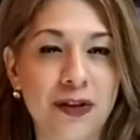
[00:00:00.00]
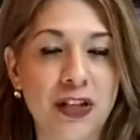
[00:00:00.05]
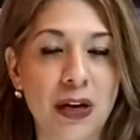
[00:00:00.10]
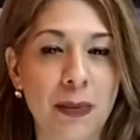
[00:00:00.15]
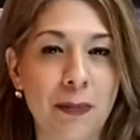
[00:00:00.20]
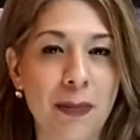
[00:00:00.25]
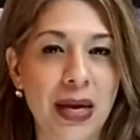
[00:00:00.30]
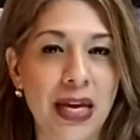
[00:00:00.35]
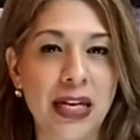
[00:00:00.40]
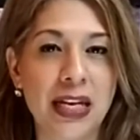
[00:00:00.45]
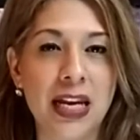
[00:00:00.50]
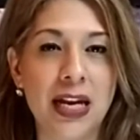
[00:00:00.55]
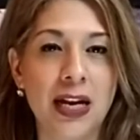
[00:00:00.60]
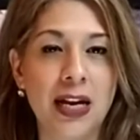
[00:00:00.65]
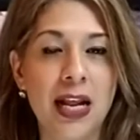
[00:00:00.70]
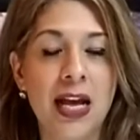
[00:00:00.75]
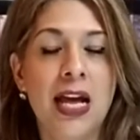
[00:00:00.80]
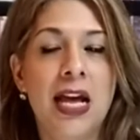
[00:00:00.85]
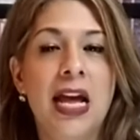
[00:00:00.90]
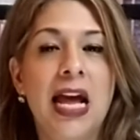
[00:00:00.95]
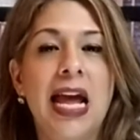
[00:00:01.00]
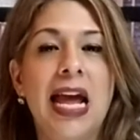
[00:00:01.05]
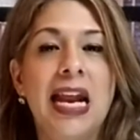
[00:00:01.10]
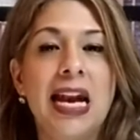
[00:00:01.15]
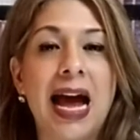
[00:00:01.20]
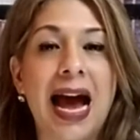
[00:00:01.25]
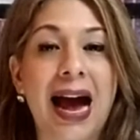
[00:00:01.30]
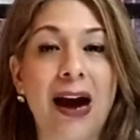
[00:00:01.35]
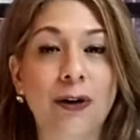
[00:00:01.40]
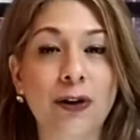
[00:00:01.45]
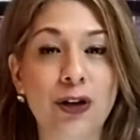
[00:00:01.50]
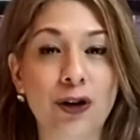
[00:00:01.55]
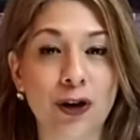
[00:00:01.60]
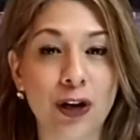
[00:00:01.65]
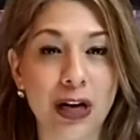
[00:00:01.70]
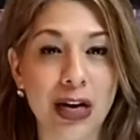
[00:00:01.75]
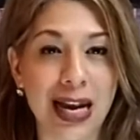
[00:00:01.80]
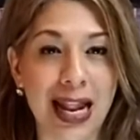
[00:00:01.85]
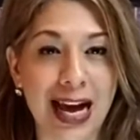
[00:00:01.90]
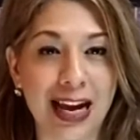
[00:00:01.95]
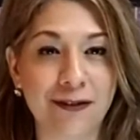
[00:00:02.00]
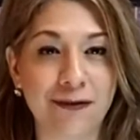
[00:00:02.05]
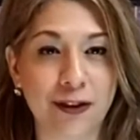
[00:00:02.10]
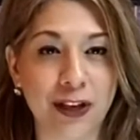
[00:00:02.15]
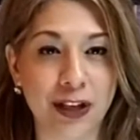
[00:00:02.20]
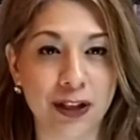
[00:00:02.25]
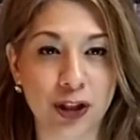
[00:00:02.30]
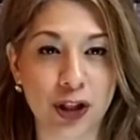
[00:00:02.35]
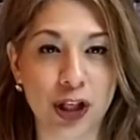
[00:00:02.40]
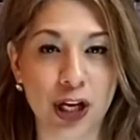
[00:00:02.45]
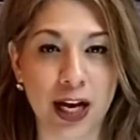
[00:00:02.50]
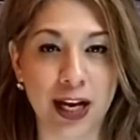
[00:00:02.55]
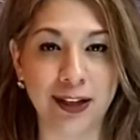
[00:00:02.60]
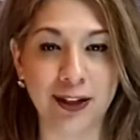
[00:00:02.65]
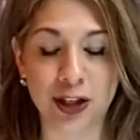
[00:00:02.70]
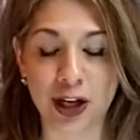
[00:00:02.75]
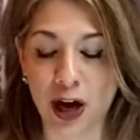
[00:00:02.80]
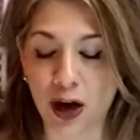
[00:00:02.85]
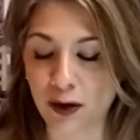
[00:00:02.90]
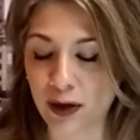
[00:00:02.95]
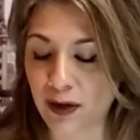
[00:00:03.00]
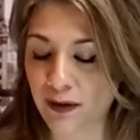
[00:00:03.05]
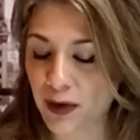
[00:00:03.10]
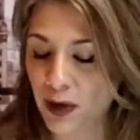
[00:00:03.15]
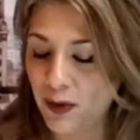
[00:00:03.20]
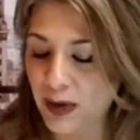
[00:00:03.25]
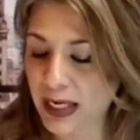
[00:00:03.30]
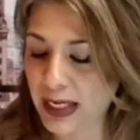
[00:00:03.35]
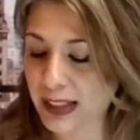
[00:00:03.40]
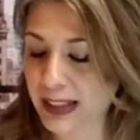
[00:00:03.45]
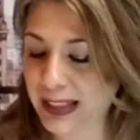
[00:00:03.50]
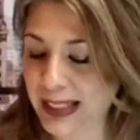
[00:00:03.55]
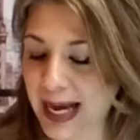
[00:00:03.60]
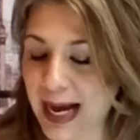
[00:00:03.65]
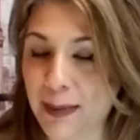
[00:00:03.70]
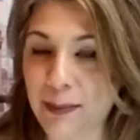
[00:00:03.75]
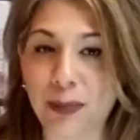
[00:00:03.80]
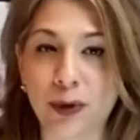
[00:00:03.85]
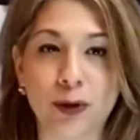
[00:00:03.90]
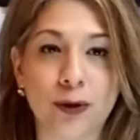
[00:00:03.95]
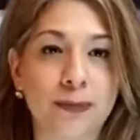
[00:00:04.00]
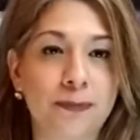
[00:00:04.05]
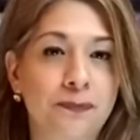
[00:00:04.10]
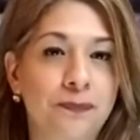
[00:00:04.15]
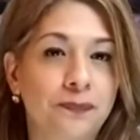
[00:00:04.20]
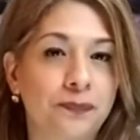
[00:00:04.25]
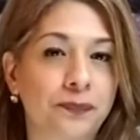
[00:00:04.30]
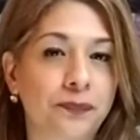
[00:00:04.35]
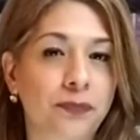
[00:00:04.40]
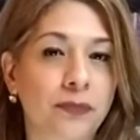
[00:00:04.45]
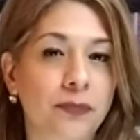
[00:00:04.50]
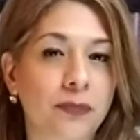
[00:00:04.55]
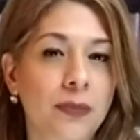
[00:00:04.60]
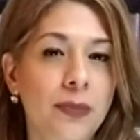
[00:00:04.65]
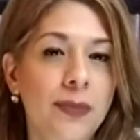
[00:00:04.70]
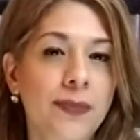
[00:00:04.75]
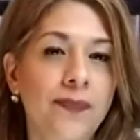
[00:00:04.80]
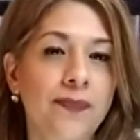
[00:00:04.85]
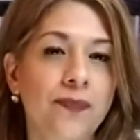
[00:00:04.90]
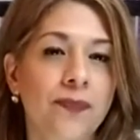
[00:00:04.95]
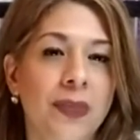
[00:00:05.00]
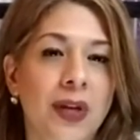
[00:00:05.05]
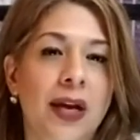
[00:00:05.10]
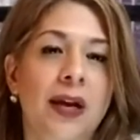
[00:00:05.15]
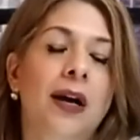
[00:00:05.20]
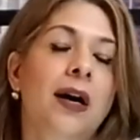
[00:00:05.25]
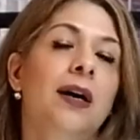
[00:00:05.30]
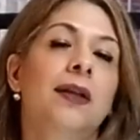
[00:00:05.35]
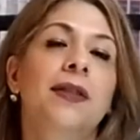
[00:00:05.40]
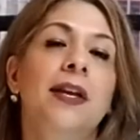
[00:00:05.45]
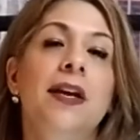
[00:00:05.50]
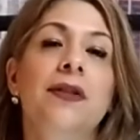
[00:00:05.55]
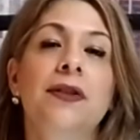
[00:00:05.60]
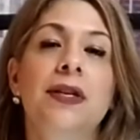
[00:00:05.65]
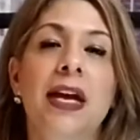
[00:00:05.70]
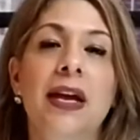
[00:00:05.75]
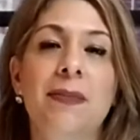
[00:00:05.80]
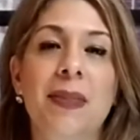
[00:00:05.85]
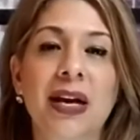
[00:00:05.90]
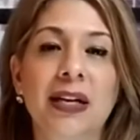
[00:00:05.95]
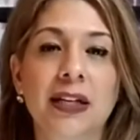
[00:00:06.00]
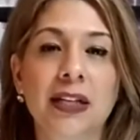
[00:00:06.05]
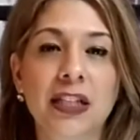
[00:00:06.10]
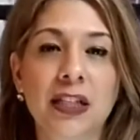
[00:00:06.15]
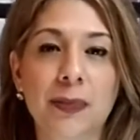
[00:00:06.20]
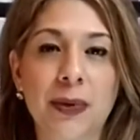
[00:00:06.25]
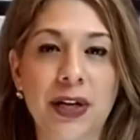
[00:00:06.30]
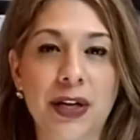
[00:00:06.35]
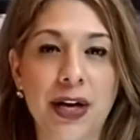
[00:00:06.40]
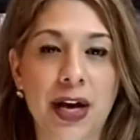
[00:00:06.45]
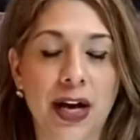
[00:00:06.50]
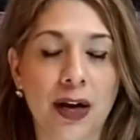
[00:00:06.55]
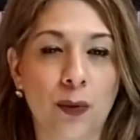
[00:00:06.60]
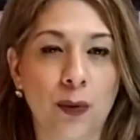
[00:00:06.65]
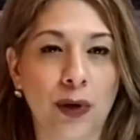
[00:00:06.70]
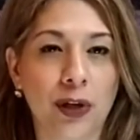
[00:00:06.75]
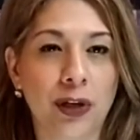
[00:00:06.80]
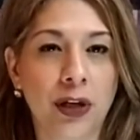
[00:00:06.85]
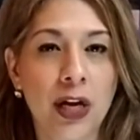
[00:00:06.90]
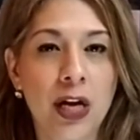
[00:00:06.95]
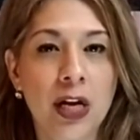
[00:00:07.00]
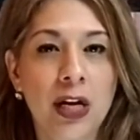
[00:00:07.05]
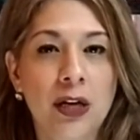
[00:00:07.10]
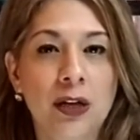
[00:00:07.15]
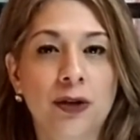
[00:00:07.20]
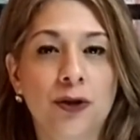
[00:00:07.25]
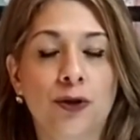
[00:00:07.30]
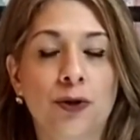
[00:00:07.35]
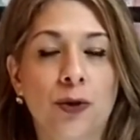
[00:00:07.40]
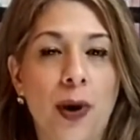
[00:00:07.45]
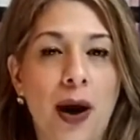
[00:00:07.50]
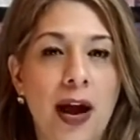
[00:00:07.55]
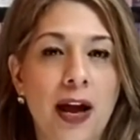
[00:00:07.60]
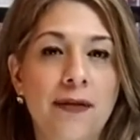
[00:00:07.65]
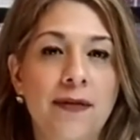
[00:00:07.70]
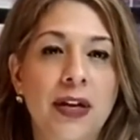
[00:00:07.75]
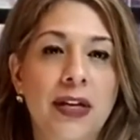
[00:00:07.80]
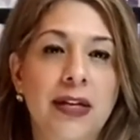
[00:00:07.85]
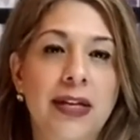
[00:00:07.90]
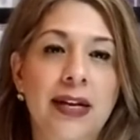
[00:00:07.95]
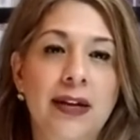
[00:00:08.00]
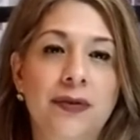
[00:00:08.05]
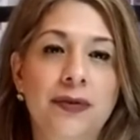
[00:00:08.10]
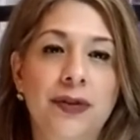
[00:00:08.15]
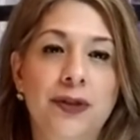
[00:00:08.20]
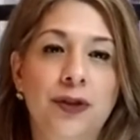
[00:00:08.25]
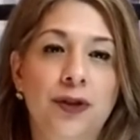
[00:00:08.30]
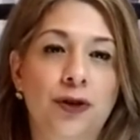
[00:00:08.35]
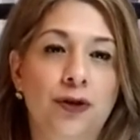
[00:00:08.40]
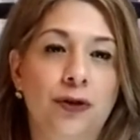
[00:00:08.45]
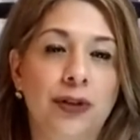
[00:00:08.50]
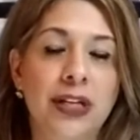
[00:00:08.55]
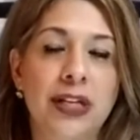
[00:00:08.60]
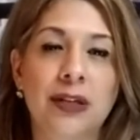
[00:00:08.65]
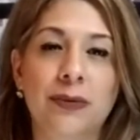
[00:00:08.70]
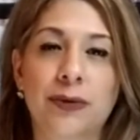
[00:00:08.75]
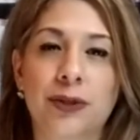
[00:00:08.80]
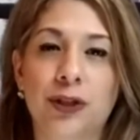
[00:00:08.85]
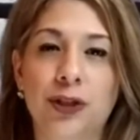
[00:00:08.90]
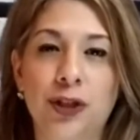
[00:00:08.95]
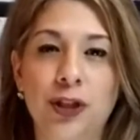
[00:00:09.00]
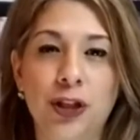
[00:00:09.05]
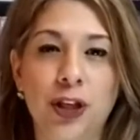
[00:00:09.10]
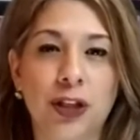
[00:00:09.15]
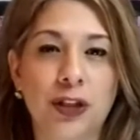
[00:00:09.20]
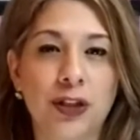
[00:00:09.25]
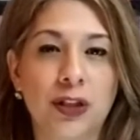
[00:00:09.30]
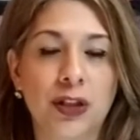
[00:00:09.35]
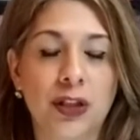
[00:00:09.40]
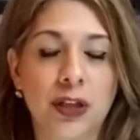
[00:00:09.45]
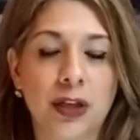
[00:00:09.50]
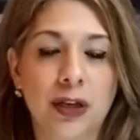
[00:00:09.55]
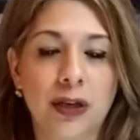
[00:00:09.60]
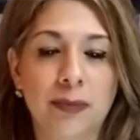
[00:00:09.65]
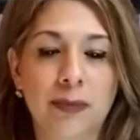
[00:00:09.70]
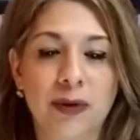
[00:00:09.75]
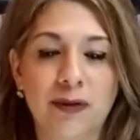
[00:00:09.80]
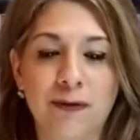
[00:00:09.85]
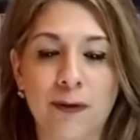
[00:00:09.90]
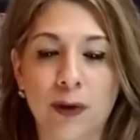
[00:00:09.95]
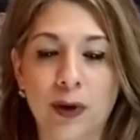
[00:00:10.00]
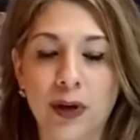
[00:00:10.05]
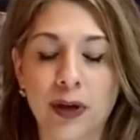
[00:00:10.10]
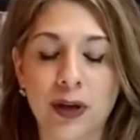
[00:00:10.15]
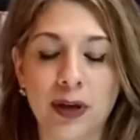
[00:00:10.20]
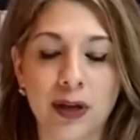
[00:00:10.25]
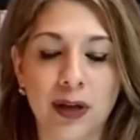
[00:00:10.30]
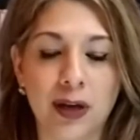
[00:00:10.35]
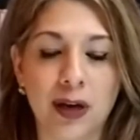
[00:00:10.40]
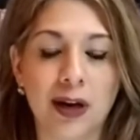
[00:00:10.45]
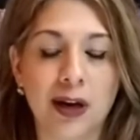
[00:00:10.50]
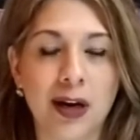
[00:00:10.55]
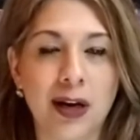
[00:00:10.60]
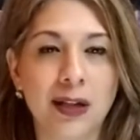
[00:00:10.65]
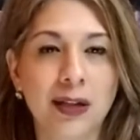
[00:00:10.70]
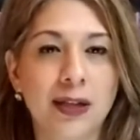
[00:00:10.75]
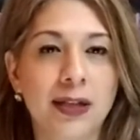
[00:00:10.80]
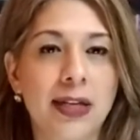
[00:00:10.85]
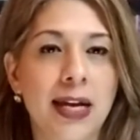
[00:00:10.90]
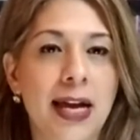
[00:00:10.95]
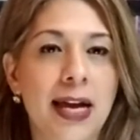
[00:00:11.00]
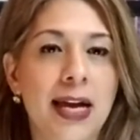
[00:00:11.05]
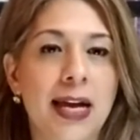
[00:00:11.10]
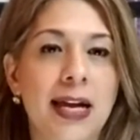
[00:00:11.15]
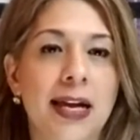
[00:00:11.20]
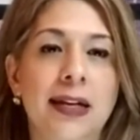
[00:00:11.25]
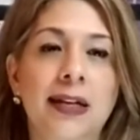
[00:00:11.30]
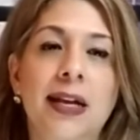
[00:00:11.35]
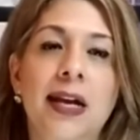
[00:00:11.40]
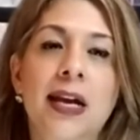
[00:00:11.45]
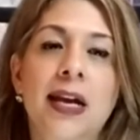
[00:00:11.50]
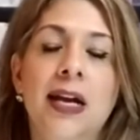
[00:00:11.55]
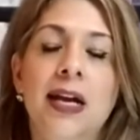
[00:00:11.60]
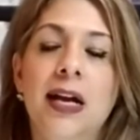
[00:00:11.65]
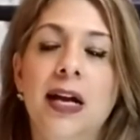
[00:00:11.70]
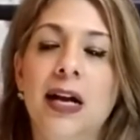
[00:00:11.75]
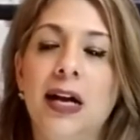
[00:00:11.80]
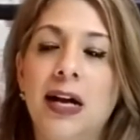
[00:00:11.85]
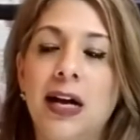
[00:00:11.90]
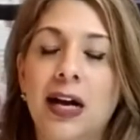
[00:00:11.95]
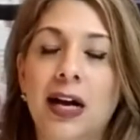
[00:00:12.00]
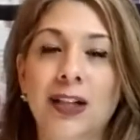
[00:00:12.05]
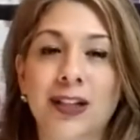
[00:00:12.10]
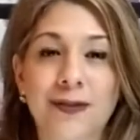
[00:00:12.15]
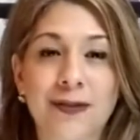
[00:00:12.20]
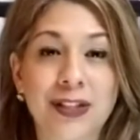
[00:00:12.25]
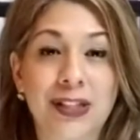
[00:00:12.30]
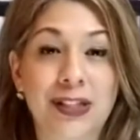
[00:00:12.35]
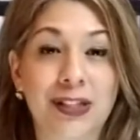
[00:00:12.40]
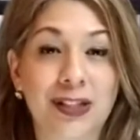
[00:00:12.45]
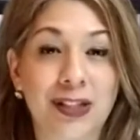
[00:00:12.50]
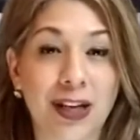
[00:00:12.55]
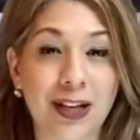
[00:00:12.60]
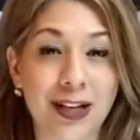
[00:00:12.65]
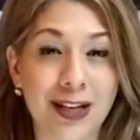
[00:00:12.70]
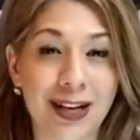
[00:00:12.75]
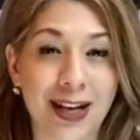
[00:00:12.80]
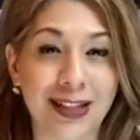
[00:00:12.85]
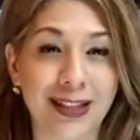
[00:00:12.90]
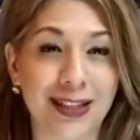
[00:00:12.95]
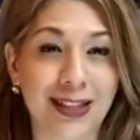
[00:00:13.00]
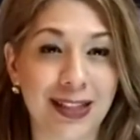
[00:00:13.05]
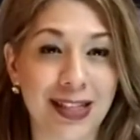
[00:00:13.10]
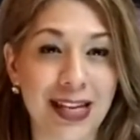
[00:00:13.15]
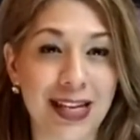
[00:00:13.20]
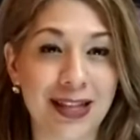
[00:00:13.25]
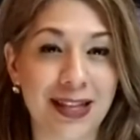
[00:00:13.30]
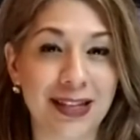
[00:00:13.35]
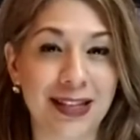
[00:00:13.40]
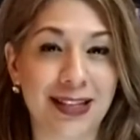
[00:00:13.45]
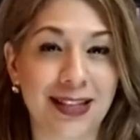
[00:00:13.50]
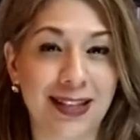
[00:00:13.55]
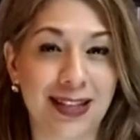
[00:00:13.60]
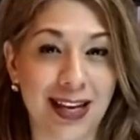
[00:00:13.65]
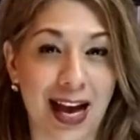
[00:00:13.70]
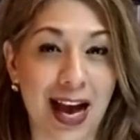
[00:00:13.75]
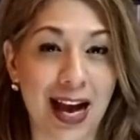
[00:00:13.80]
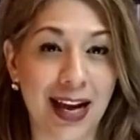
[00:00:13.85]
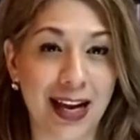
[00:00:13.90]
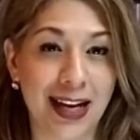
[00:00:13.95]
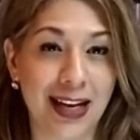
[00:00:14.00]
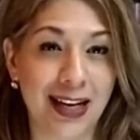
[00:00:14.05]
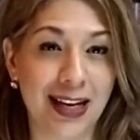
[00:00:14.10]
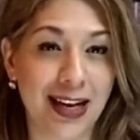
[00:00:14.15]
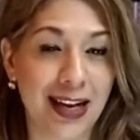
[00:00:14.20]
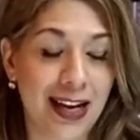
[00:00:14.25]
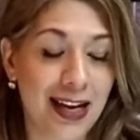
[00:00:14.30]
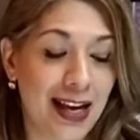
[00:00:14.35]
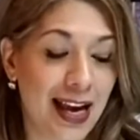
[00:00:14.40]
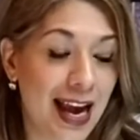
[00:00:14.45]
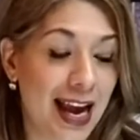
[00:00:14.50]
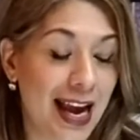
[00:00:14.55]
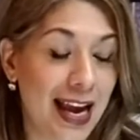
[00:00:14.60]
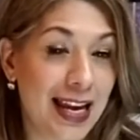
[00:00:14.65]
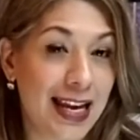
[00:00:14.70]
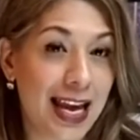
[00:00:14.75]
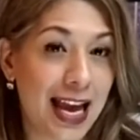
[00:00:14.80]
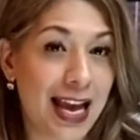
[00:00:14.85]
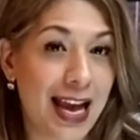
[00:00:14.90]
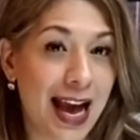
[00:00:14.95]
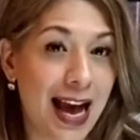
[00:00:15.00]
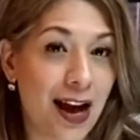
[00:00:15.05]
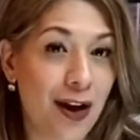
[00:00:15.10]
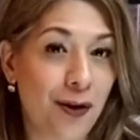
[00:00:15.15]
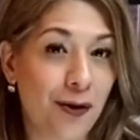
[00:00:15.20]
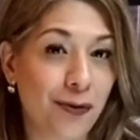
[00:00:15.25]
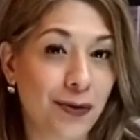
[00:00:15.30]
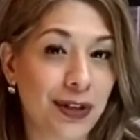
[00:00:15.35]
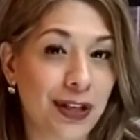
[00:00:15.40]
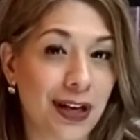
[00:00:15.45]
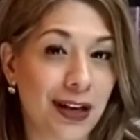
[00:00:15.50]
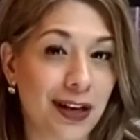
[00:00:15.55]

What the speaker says: dominion, and how your life can change. I'll give you an example. The other day, my husband and I were driving down the street. It was just before a holiday, and all of a sudden I see this sign hanging out,